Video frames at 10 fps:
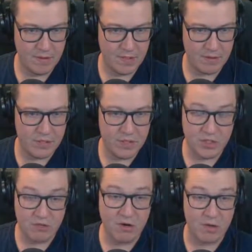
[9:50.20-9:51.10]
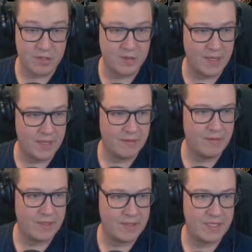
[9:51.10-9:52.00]
Now, it does grow as well.
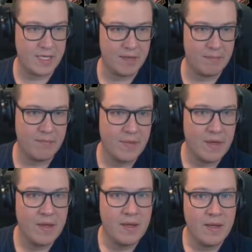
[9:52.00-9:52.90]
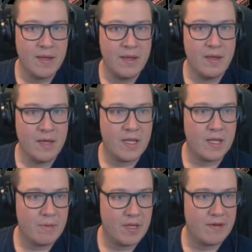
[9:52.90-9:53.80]
That's neat. And
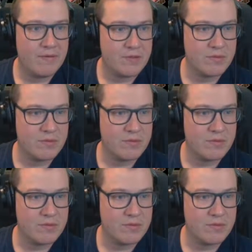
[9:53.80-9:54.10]
then we'll have some